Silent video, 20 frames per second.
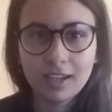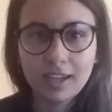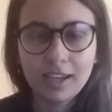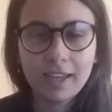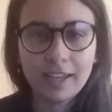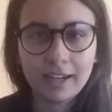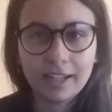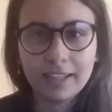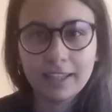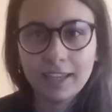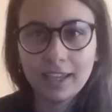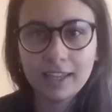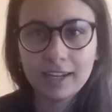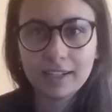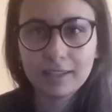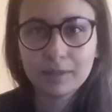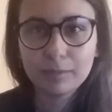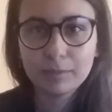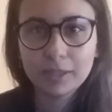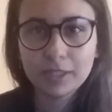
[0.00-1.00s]
And I get
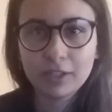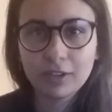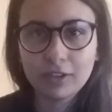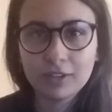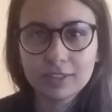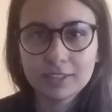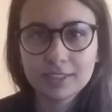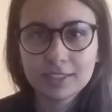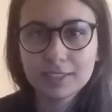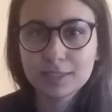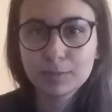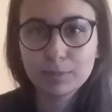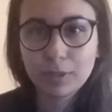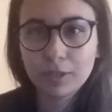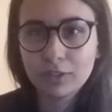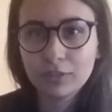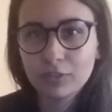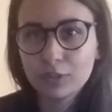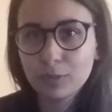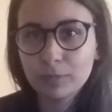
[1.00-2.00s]
it, because it's
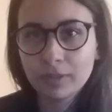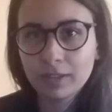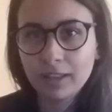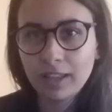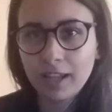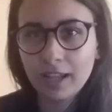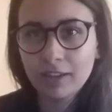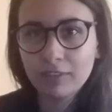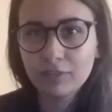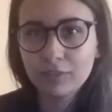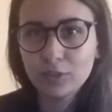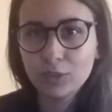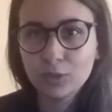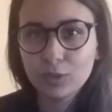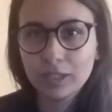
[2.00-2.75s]
part of human life.